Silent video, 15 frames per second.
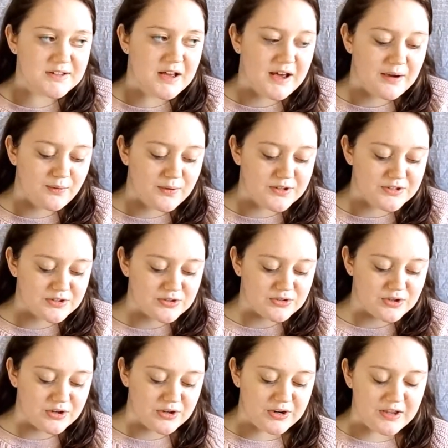I wasn't
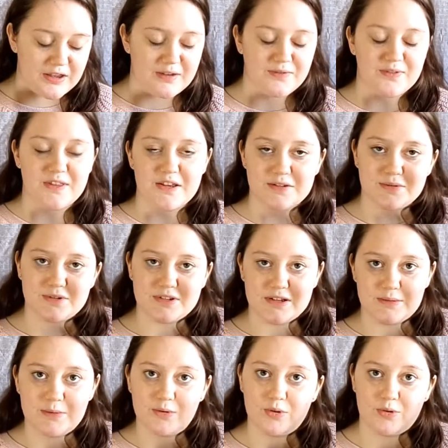sure if this was going
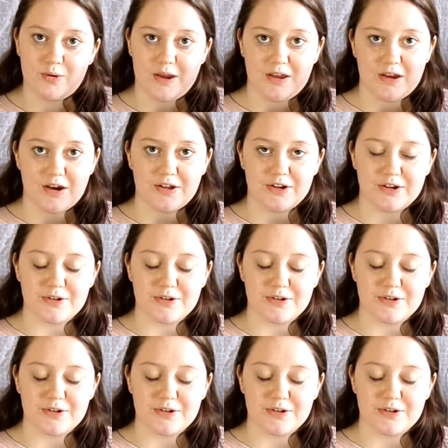to be the right color.